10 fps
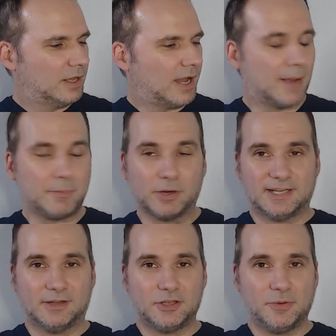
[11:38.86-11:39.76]
I'm going to
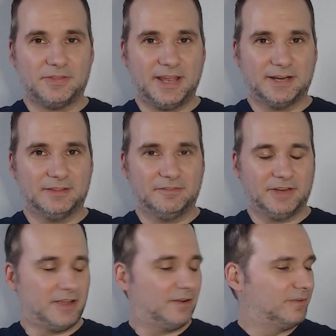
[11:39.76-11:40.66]
tell you at the end of the
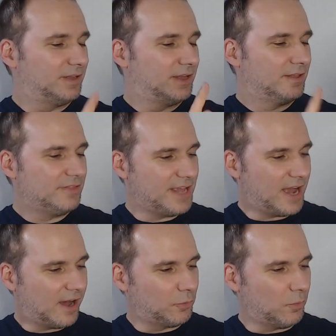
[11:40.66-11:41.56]
video. The
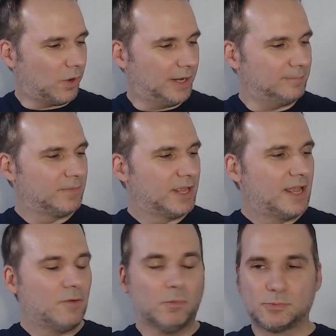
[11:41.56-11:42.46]
other one
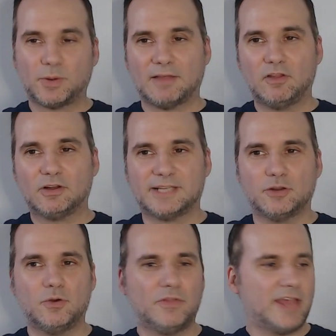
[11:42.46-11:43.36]
was when I looked at
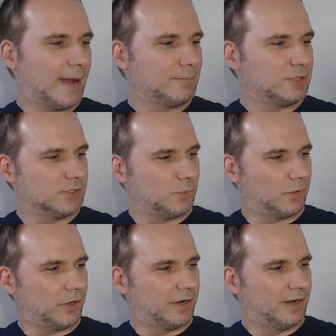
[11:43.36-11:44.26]
who the options
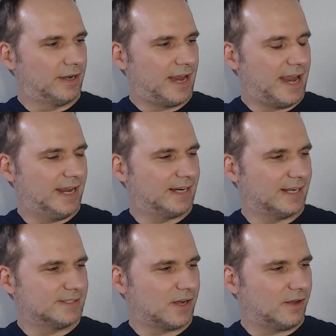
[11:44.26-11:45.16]
were and I
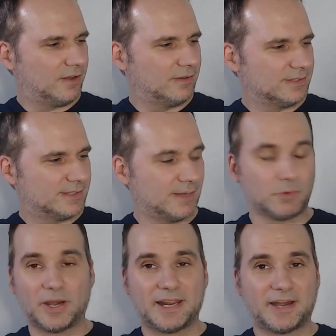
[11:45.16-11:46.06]
saw some
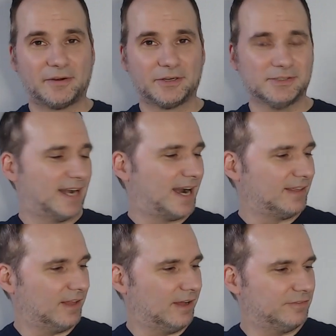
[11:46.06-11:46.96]
great characters that I
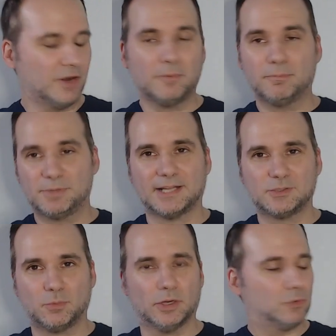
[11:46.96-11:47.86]
love, you know,
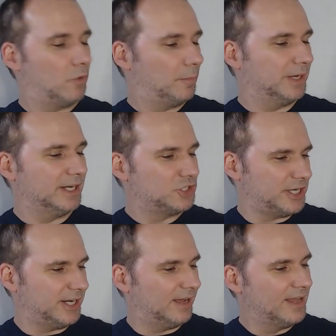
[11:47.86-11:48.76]
besides Wonder Woman and
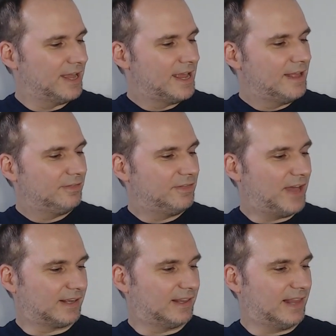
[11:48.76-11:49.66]
Cheetah,
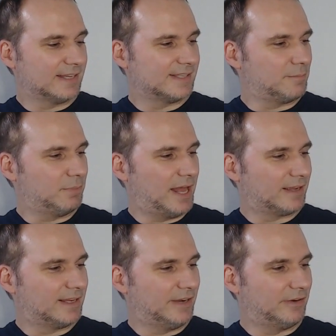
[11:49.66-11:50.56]
that classic
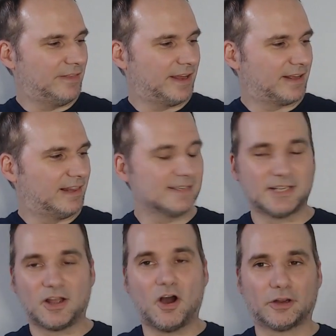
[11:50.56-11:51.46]
Black Canary and that
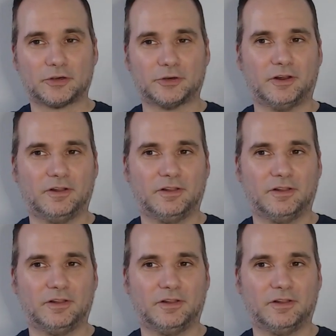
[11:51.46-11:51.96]
classic Hawk Girl.